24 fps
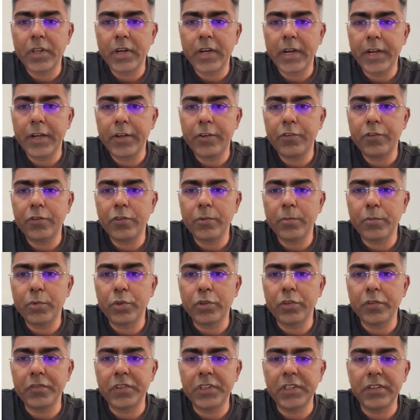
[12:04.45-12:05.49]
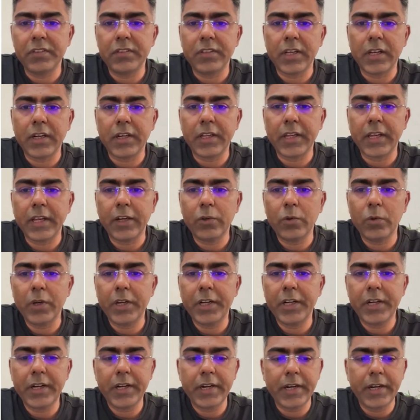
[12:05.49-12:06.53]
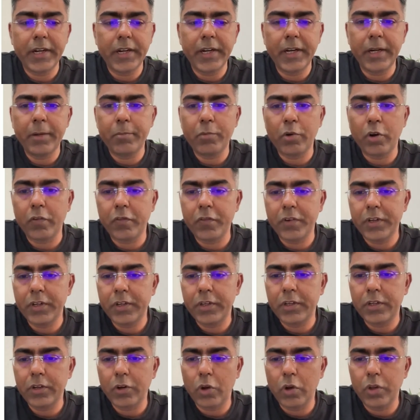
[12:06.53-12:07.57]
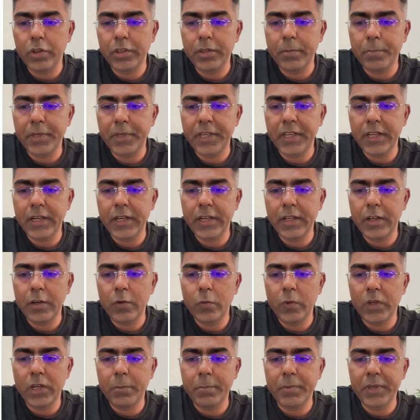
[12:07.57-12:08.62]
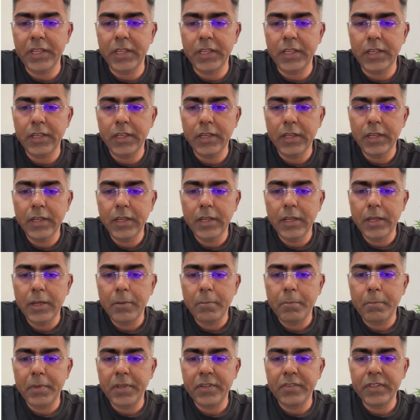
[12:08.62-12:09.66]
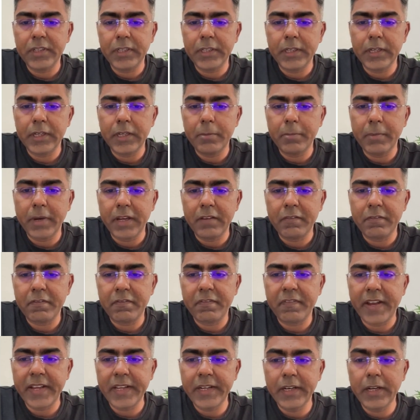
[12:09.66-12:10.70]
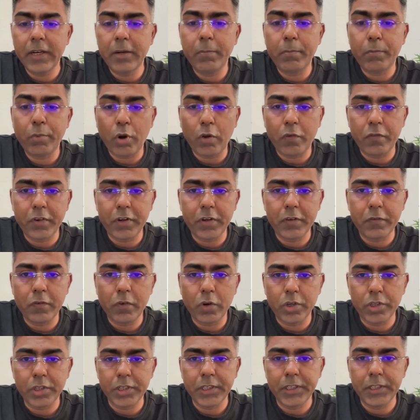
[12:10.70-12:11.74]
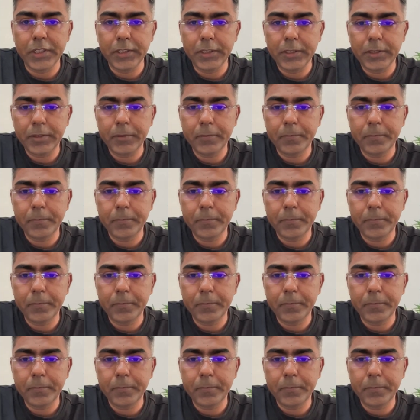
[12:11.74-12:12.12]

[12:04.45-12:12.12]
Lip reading: Right, so both of these are calculated, and net profit on the P&L will be basically my final profit for the year,